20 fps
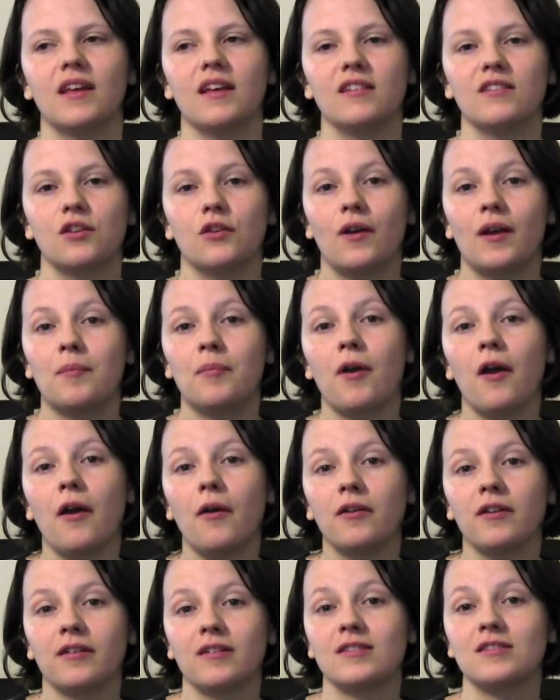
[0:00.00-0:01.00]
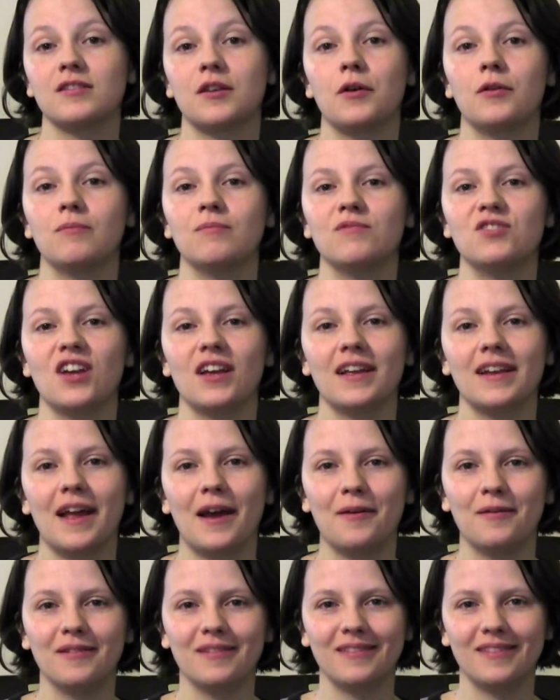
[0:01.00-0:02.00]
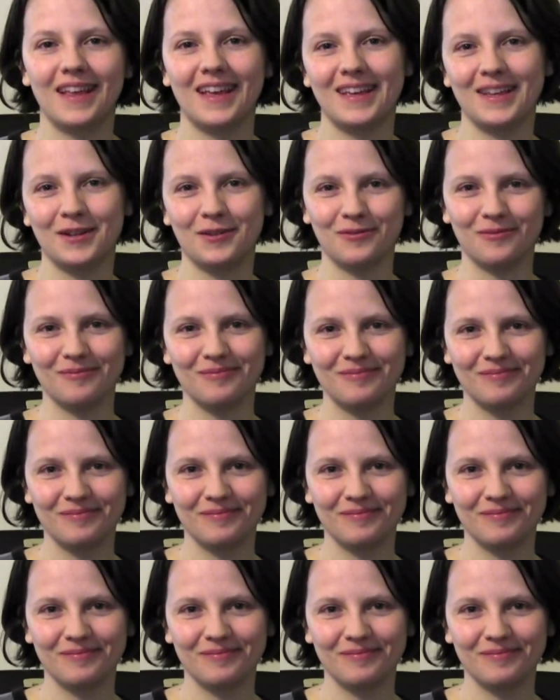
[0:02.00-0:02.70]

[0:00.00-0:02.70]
it's a great product, so check it out. Thank you.